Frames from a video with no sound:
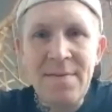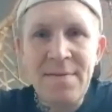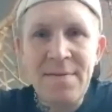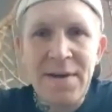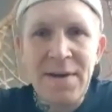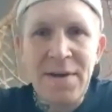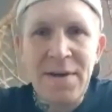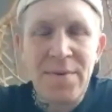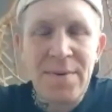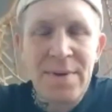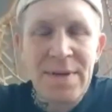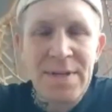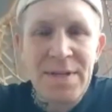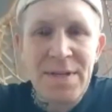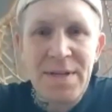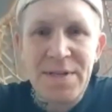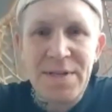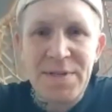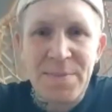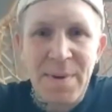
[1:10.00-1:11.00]
Thank you.
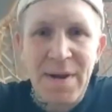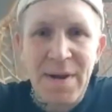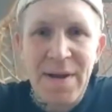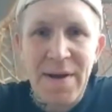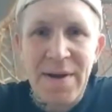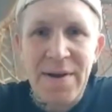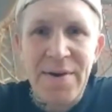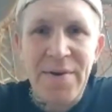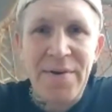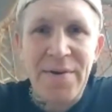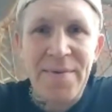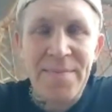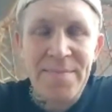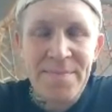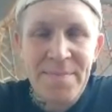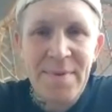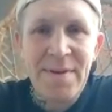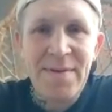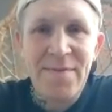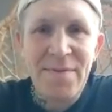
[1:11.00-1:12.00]
It's my honor.
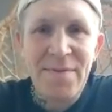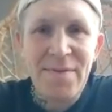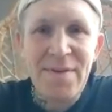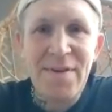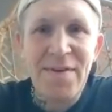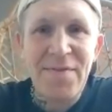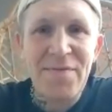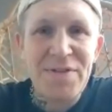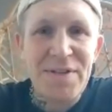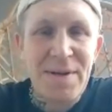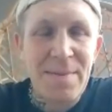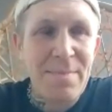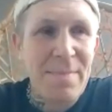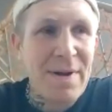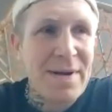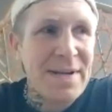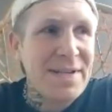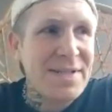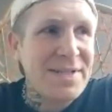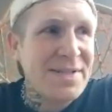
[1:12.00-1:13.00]
If
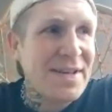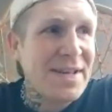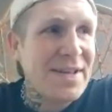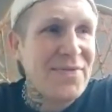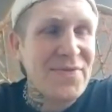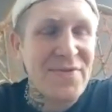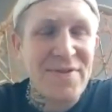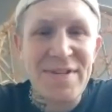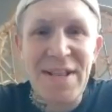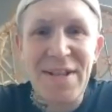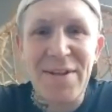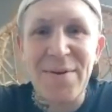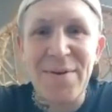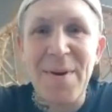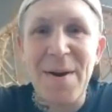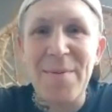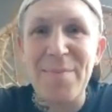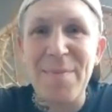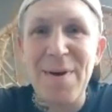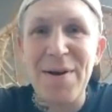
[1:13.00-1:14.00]
somebody's interested
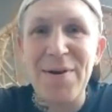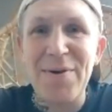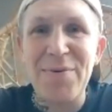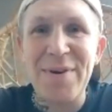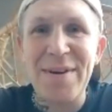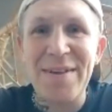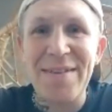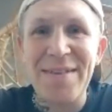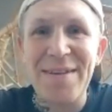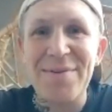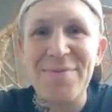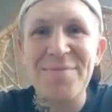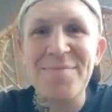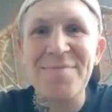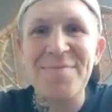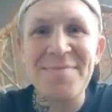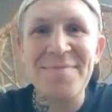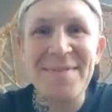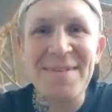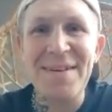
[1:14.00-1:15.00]
about my doing, though,
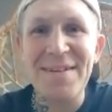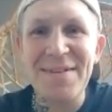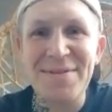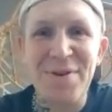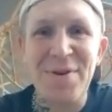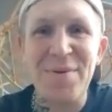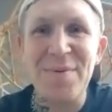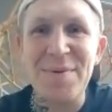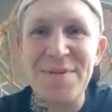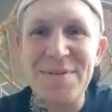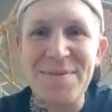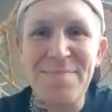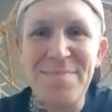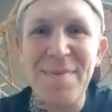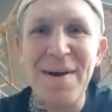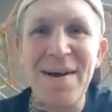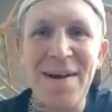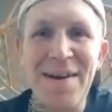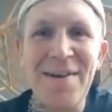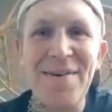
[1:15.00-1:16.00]
it's always
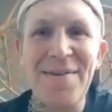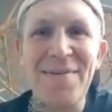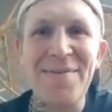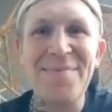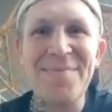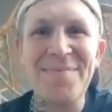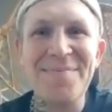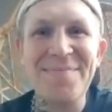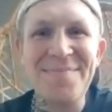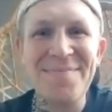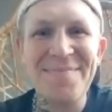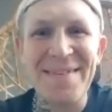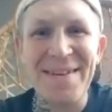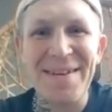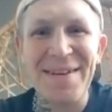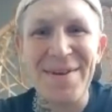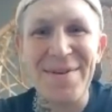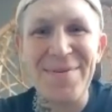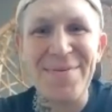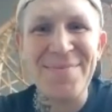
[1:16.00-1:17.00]
my honor.
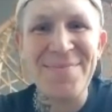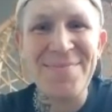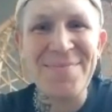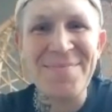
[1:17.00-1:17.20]
Thank you.